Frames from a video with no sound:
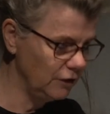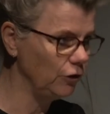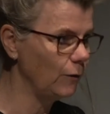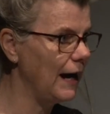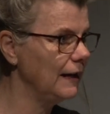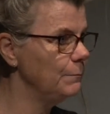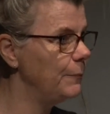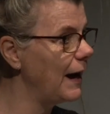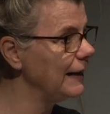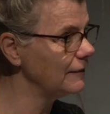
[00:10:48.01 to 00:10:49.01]
To
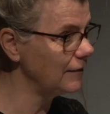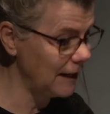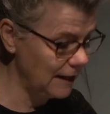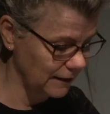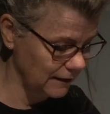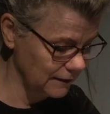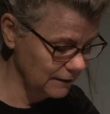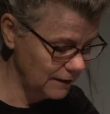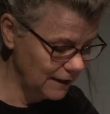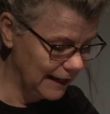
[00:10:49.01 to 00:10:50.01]
unbite tongue
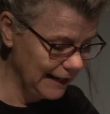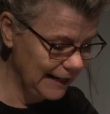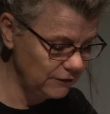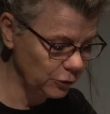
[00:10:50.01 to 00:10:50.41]
I had